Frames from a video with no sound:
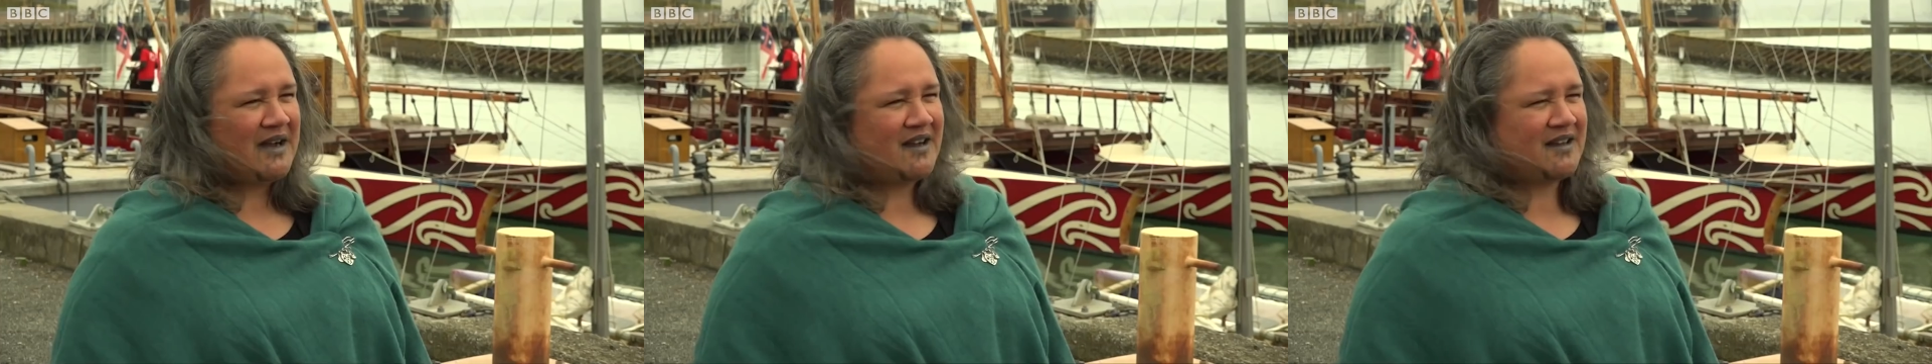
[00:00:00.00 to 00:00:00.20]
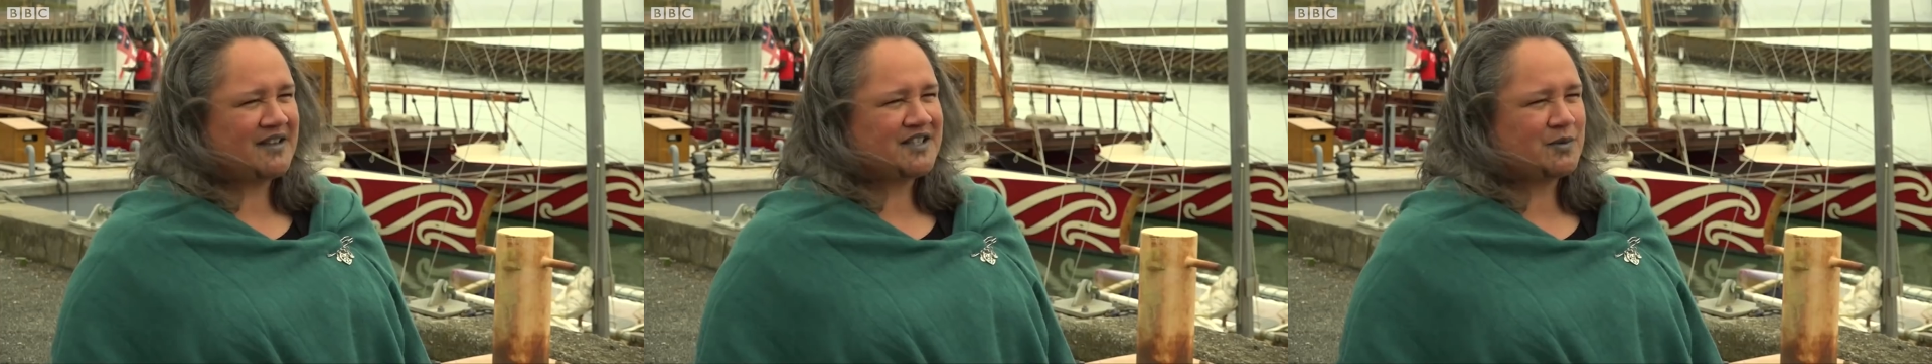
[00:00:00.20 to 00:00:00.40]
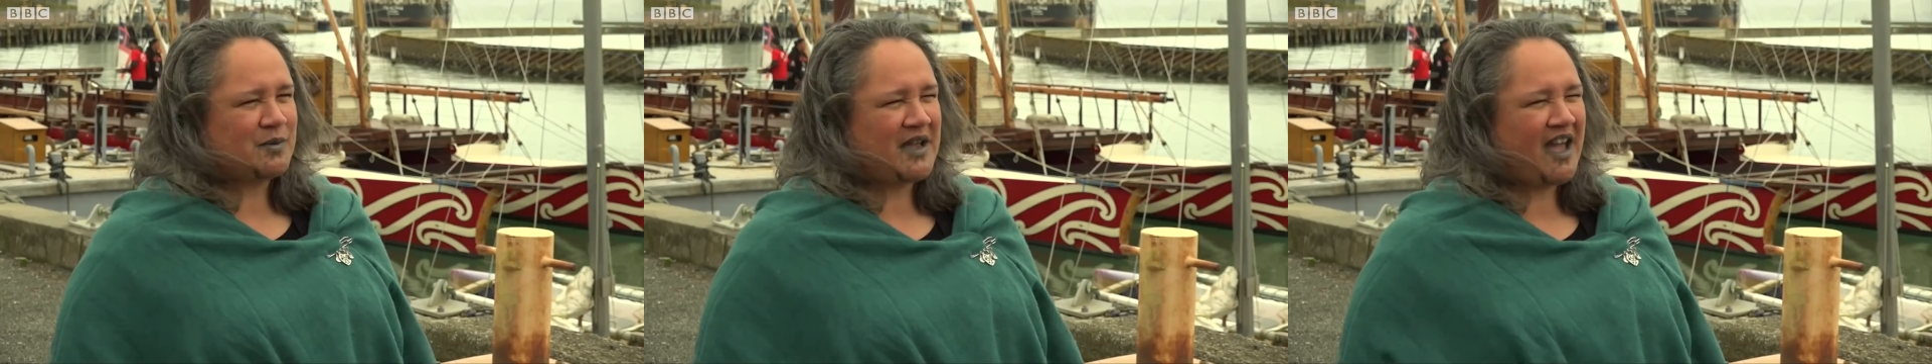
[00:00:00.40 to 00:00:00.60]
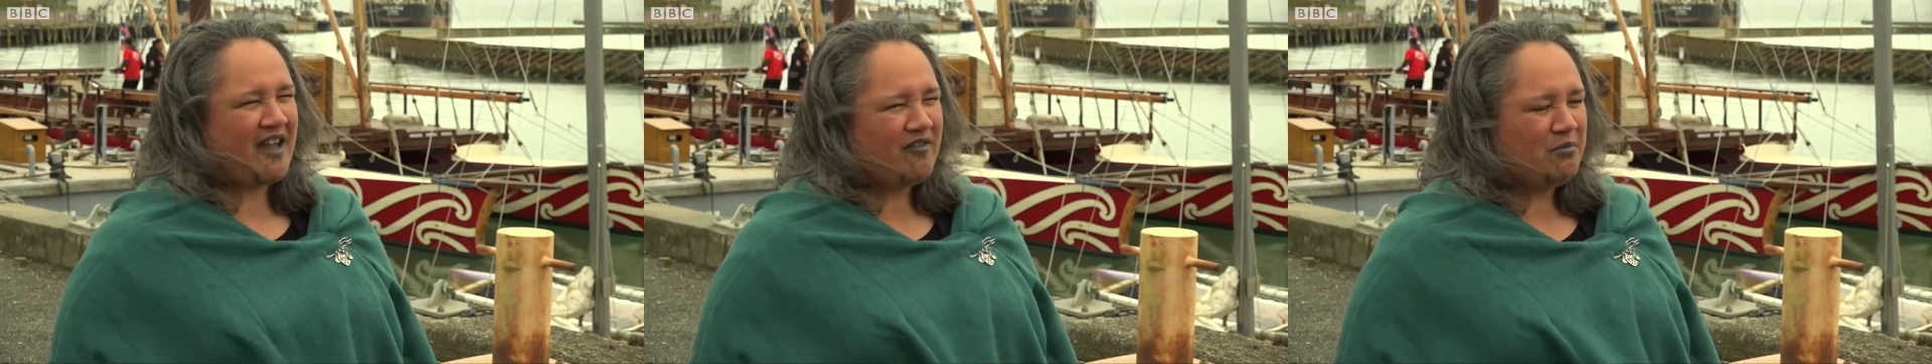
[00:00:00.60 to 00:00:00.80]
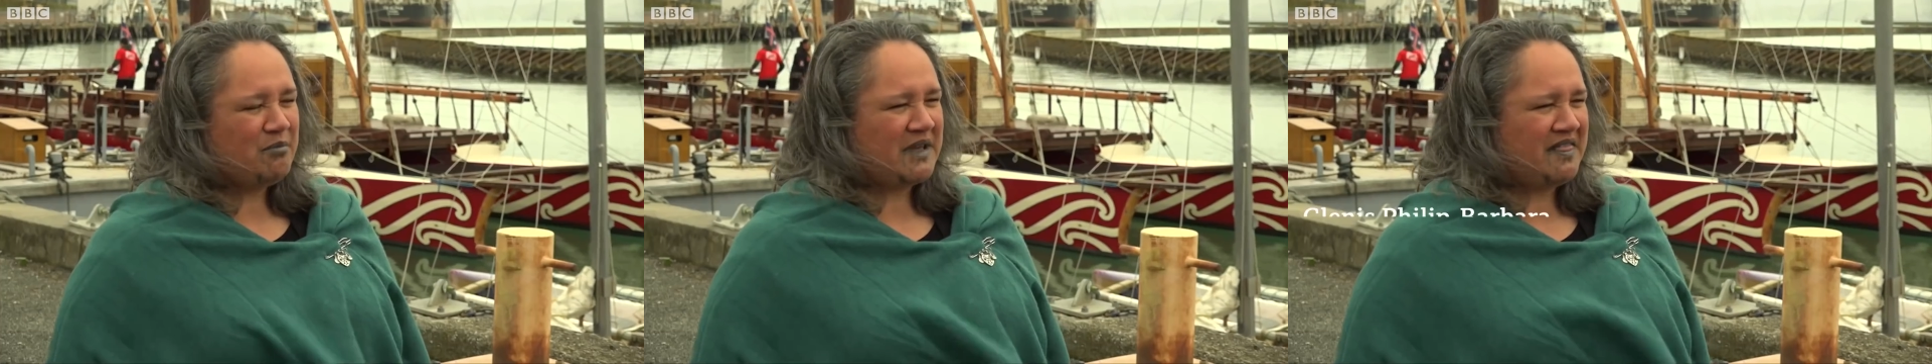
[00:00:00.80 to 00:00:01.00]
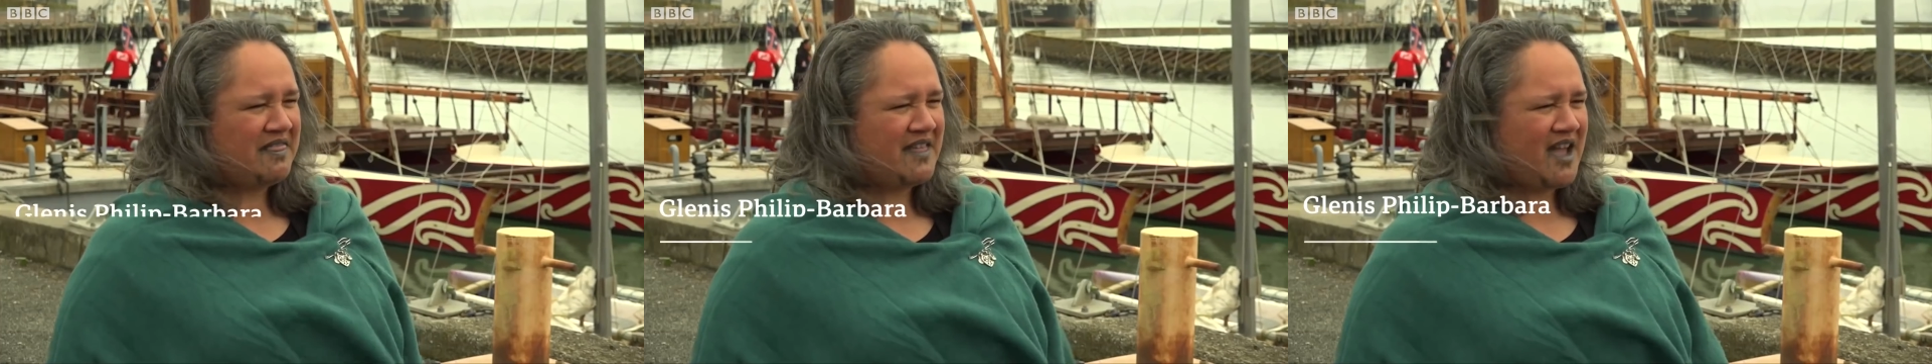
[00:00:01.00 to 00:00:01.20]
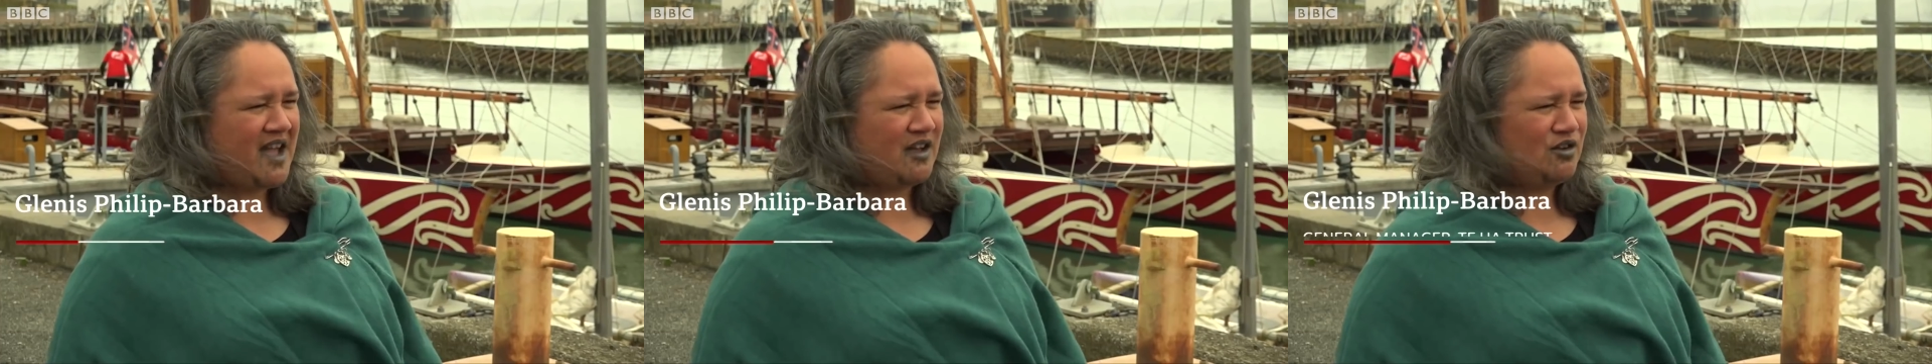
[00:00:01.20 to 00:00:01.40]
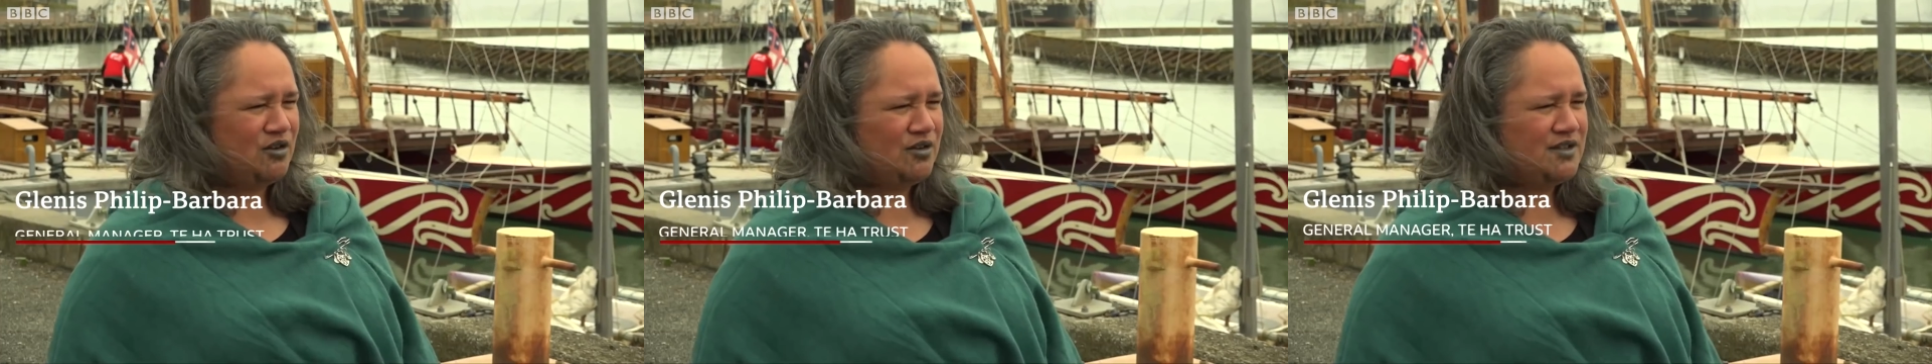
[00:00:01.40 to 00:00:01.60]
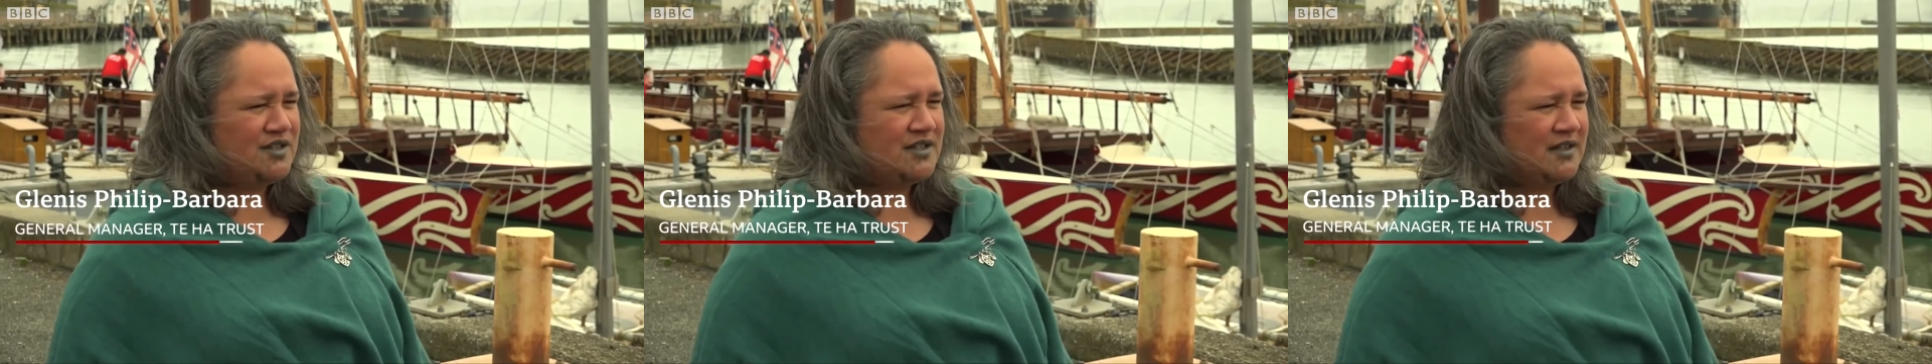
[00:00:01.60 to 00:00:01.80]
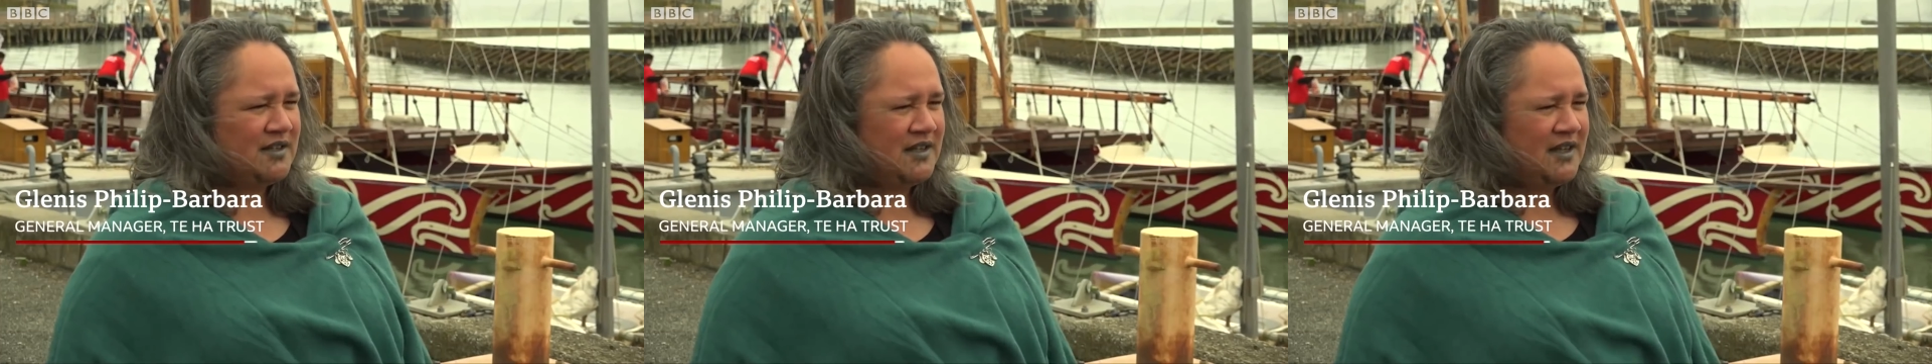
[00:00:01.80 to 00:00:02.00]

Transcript: past, we haven't been that good